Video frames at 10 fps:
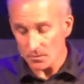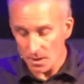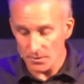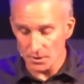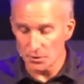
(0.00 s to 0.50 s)

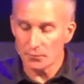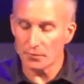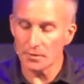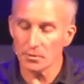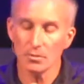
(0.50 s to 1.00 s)
that you
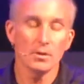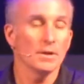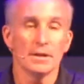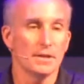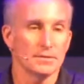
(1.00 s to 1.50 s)
feel
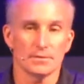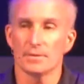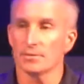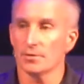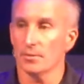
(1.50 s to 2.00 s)
is,
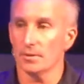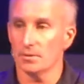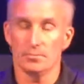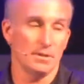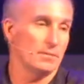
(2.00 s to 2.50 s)
is going
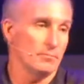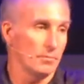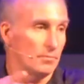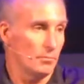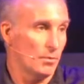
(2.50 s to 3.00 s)
to be
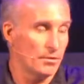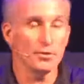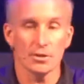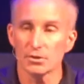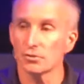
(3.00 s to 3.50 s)
with
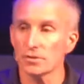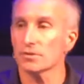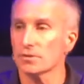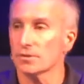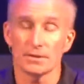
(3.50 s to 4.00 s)
your
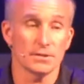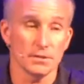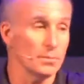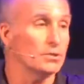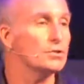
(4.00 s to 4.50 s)
interests, at least
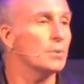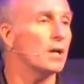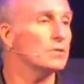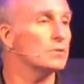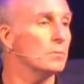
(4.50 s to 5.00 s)
as much as
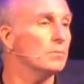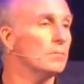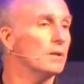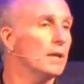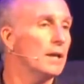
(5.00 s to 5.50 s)
possible
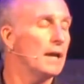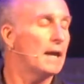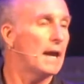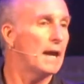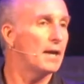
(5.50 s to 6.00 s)

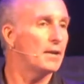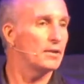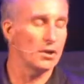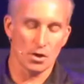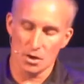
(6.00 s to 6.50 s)
and
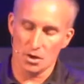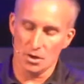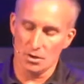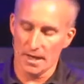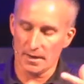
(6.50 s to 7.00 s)

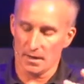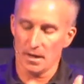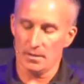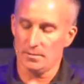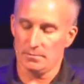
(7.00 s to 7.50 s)
let
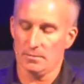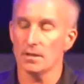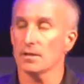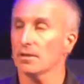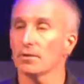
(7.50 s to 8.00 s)
God
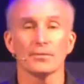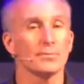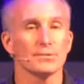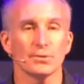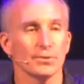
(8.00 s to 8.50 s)
take care of the
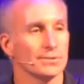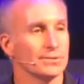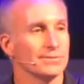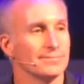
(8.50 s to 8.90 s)
results.